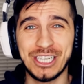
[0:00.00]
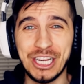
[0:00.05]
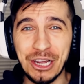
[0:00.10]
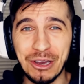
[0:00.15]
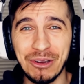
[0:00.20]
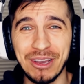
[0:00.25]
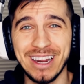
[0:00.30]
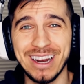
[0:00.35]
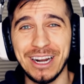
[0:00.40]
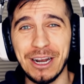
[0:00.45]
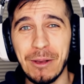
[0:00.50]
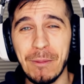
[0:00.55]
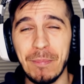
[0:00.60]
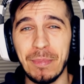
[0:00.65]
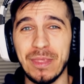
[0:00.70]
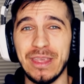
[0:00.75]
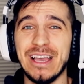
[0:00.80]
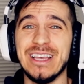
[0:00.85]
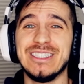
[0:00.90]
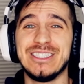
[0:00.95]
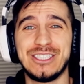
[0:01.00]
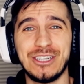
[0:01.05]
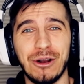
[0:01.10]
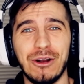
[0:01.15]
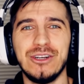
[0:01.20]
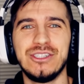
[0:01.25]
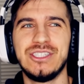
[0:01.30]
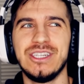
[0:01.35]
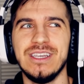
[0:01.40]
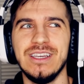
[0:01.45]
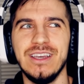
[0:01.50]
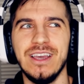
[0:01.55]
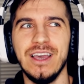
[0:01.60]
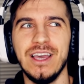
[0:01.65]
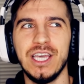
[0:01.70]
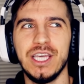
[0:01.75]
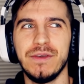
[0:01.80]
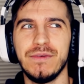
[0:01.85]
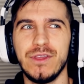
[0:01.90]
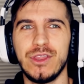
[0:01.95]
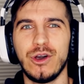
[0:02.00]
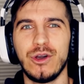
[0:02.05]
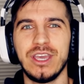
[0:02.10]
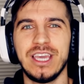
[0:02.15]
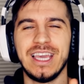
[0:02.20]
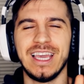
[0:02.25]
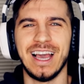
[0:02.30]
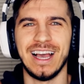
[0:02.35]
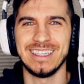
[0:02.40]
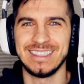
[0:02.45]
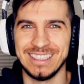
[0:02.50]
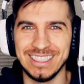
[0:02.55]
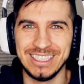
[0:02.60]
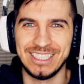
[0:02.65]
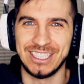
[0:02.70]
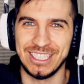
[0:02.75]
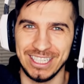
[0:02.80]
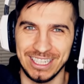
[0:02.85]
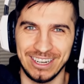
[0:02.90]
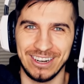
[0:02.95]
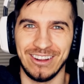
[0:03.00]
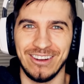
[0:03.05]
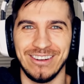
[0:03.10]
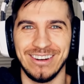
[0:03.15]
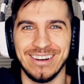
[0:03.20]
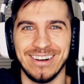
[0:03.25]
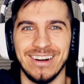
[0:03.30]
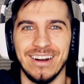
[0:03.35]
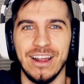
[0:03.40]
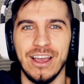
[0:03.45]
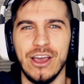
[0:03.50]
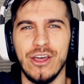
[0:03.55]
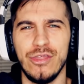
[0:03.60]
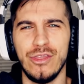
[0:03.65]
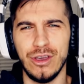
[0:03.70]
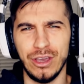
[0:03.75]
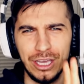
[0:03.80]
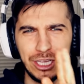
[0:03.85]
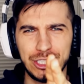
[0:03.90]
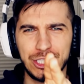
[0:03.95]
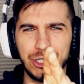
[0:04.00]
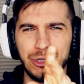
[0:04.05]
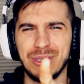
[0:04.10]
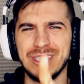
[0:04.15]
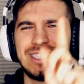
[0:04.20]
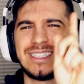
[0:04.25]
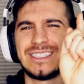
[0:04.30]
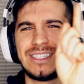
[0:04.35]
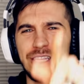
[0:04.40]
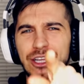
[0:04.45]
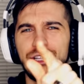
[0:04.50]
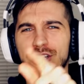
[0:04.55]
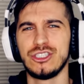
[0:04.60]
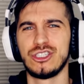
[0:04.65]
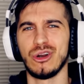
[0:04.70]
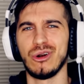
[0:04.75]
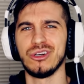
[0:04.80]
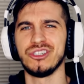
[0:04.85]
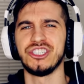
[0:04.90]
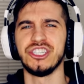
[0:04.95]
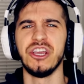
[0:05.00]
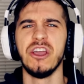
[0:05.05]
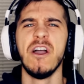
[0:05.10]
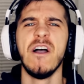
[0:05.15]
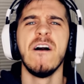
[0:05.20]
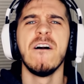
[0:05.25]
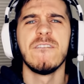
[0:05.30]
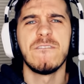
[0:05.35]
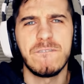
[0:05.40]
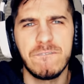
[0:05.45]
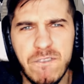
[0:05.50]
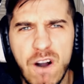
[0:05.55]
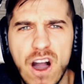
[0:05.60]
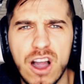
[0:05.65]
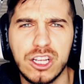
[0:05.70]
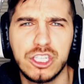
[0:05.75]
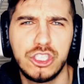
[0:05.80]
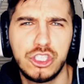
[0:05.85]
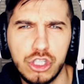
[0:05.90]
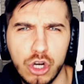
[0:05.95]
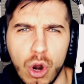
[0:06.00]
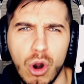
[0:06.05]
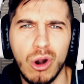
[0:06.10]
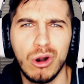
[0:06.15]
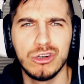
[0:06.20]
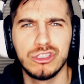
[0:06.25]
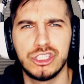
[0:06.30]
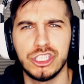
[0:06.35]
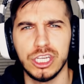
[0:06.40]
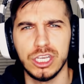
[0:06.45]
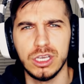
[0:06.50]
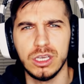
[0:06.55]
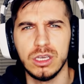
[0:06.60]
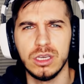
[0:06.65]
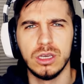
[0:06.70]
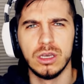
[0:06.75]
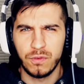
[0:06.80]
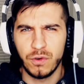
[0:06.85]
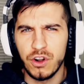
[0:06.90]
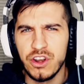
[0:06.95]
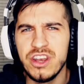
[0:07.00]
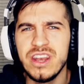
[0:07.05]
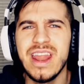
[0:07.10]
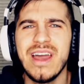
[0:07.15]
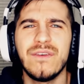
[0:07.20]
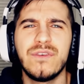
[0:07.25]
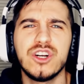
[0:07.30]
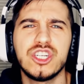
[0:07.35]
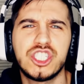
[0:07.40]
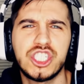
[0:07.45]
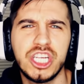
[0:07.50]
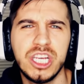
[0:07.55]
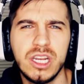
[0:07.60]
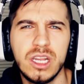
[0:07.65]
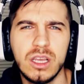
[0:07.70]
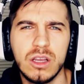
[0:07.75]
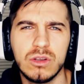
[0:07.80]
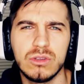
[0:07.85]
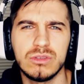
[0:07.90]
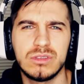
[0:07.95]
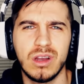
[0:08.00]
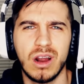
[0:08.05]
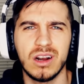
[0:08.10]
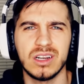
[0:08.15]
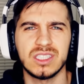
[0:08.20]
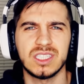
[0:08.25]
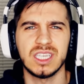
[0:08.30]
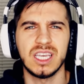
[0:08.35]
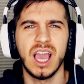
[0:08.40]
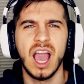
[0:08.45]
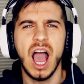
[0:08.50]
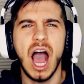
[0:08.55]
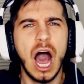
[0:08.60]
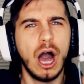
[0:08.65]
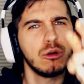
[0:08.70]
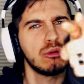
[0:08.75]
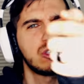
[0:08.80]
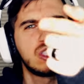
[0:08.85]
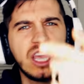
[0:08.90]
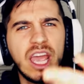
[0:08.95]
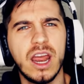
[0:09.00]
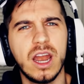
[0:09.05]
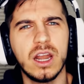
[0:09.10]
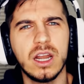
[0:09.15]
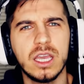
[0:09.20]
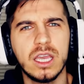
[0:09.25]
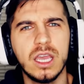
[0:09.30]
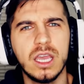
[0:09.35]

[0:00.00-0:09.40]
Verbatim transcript: issue here is Georgi, even though he hasn't cheated on her. The issue is still Georgi. Fuck Georgi for never cheating on Darcey. How dare